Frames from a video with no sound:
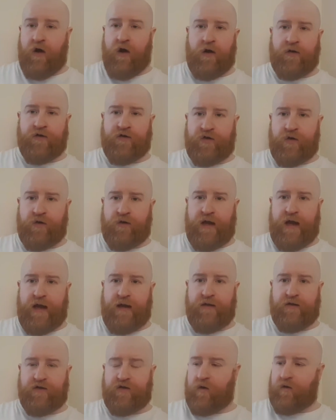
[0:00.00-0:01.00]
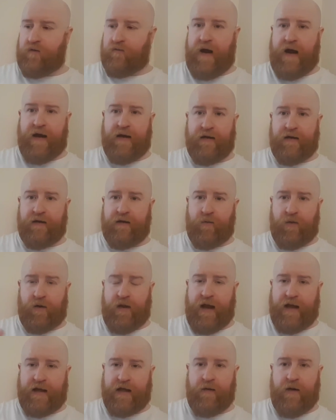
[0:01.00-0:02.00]
On Sunday, they're told, right, we're
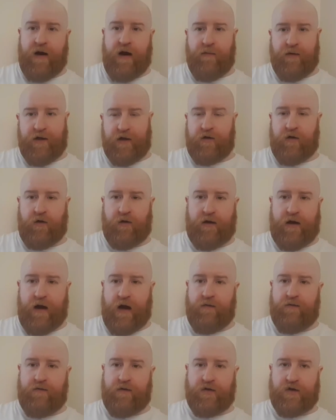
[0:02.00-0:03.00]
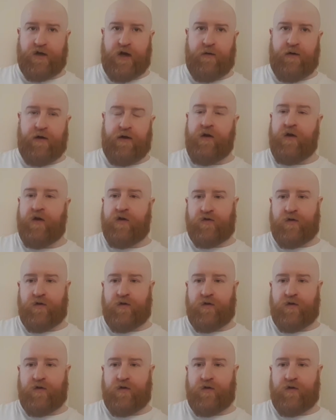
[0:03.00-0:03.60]
letting you out, but you can only go out for a shower.